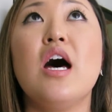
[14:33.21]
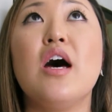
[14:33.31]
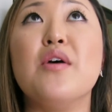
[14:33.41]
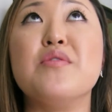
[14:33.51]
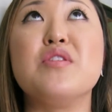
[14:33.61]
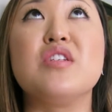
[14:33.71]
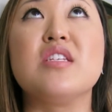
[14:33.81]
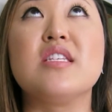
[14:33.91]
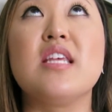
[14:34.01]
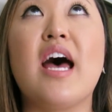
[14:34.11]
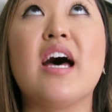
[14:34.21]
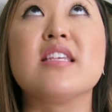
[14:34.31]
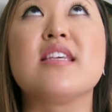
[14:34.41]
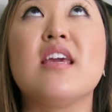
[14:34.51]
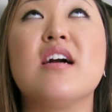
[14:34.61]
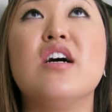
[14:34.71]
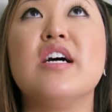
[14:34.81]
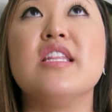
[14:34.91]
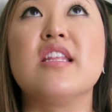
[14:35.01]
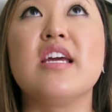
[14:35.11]
was just asking
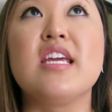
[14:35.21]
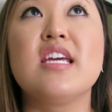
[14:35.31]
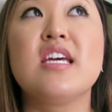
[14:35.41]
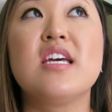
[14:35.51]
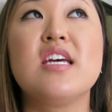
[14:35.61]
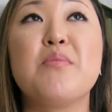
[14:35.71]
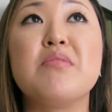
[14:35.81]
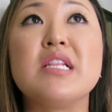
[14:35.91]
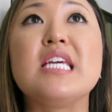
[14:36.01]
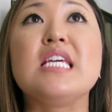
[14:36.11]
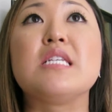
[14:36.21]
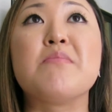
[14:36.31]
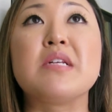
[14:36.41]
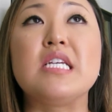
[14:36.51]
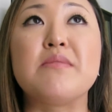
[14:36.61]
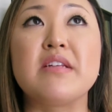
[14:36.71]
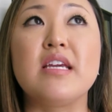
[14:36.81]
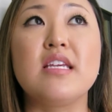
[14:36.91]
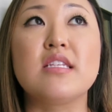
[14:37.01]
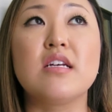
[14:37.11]
God, please, please,
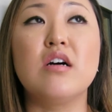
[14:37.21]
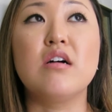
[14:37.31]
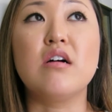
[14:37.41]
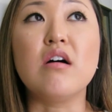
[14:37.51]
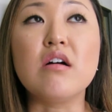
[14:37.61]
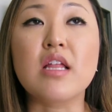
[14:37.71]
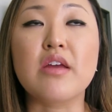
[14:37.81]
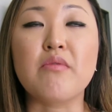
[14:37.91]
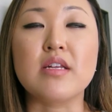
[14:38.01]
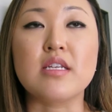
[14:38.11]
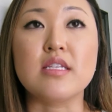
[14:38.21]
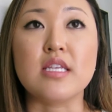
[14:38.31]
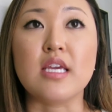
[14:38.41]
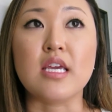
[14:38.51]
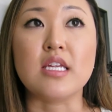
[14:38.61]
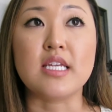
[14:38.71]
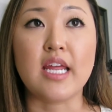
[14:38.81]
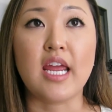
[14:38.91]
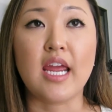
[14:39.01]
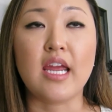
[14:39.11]
please, All I want to see
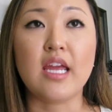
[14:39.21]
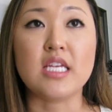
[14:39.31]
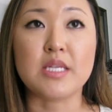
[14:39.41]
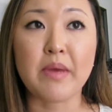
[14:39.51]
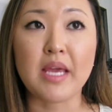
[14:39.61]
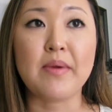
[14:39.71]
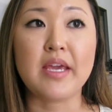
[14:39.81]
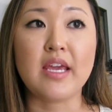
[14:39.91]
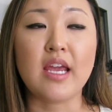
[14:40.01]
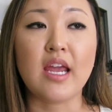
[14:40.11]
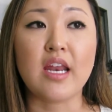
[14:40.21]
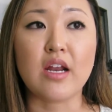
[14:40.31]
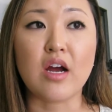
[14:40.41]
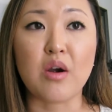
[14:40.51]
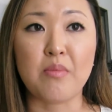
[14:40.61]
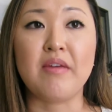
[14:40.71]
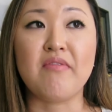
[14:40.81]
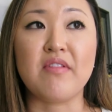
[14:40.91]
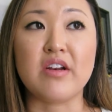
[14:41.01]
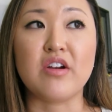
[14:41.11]
today is a baby and a heartbeat
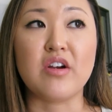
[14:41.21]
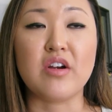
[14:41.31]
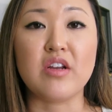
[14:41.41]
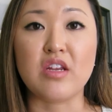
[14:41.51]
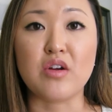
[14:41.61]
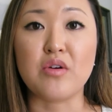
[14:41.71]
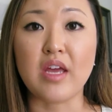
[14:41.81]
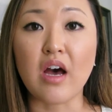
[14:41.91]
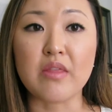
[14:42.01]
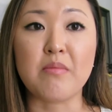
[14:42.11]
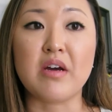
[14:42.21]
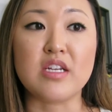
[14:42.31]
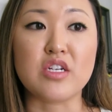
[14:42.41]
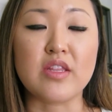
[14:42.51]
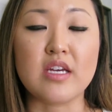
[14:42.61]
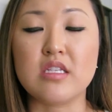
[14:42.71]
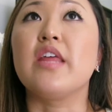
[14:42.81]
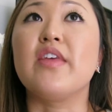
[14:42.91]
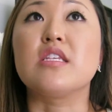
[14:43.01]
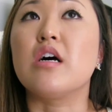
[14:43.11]
flutter, you know, on the monitor.
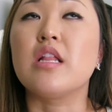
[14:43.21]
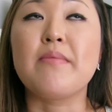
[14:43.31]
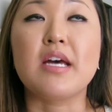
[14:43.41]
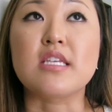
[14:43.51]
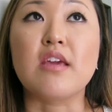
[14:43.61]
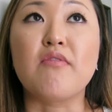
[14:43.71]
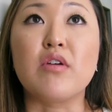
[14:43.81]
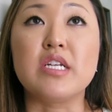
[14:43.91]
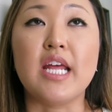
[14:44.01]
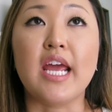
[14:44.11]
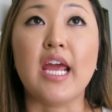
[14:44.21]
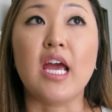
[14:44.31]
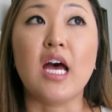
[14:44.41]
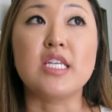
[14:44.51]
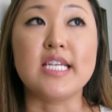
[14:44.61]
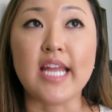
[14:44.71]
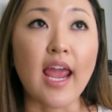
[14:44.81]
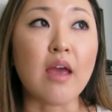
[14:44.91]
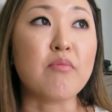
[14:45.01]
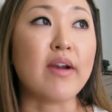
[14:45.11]
That's all I'm asking for today.
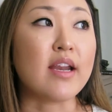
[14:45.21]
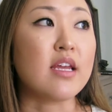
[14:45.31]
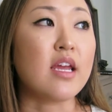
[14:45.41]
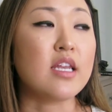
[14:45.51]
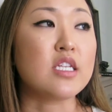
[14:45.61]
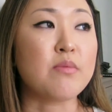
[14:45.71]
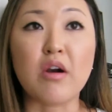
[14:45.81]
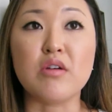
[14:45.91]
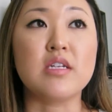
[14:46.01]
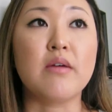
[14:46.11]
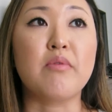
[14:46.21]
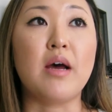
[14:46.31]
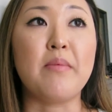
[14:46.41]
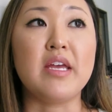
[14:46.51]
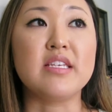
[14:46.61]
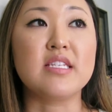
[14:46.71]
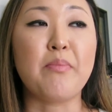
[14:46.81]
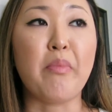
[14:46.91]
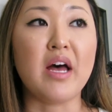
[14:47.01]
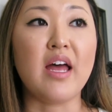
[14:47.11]
Today I'm pregnant, tomorrow's not
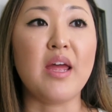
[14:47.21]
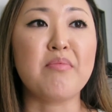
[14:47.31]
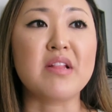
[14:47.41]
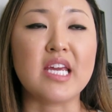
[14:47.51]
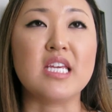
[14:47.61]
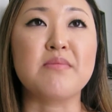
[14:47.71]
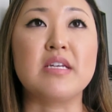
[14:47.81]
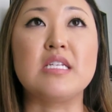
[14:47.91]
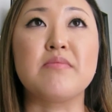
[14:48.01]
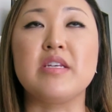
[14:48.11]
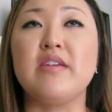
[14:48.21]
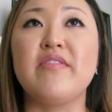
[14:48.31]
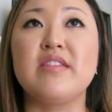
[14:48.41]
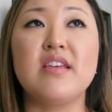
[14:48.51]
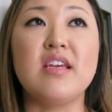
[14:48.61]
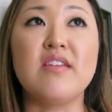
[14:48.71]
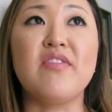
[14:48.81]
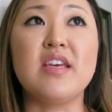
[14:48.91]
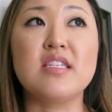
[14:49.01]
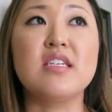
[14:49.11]
promised, but please, please, please,
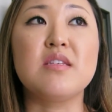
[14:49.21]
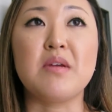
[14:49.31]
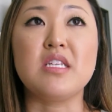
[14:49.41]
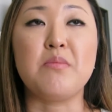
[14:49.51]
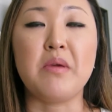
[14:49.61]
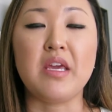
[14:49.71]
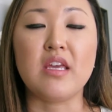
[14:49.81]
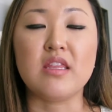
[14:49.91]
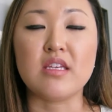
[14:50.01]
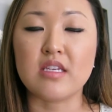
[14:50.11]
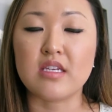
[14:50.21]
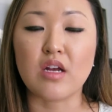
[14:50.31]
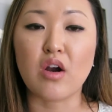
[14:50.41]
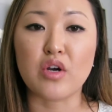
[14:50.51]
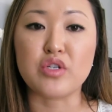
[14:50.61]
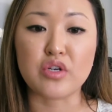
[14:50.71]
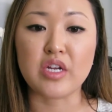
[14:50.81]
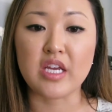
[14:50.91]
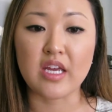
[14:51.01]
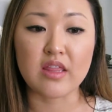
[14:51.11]
if this is meant to be and this is our
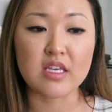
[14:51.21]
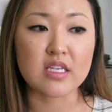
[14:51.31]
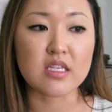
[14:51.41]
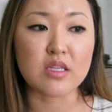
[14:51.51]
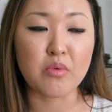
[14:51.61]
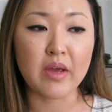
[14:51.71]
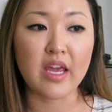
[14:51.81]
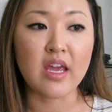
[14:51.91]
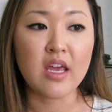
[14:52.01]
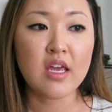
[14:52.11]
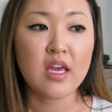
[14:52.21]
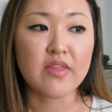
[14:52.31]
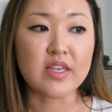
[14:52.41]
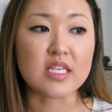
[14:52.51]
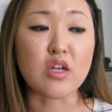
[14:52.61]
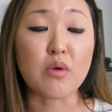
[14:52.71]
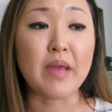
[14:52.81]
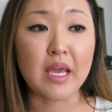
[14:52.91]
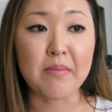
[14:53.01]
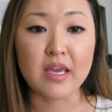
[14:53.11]
journey and this is the way, this is our
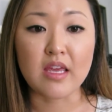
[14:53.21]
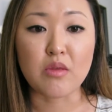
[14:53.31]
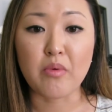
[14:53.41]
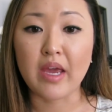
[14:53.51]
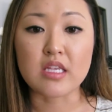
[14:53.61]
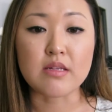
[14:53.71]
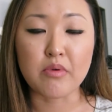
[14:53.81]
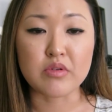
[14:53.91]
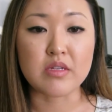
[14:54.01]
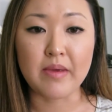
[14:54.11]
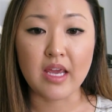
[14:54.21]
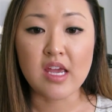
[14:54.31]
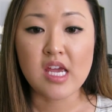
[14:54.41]
baby and the way it's supposed to be,